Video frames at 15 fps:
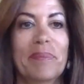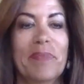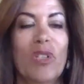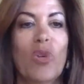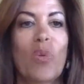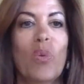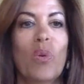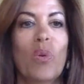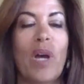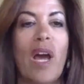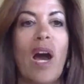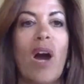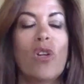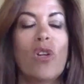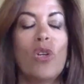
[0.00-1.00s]
So
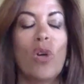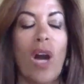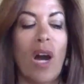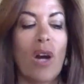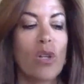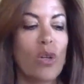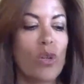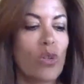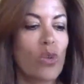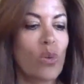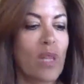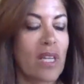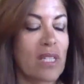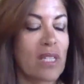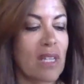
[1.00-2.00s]
how do you do
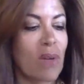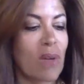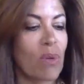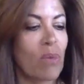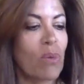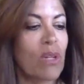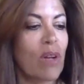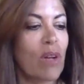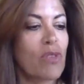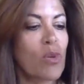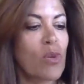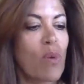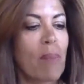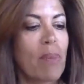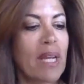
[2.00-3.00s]
this? That we would love
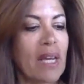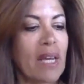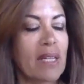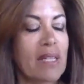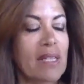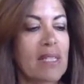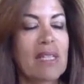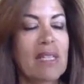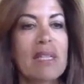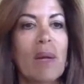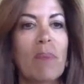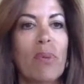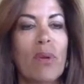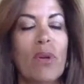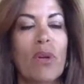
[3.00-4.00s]
to replicate this
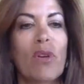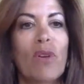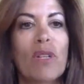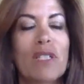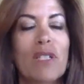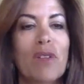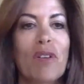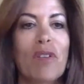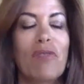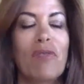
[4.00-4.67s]
example across the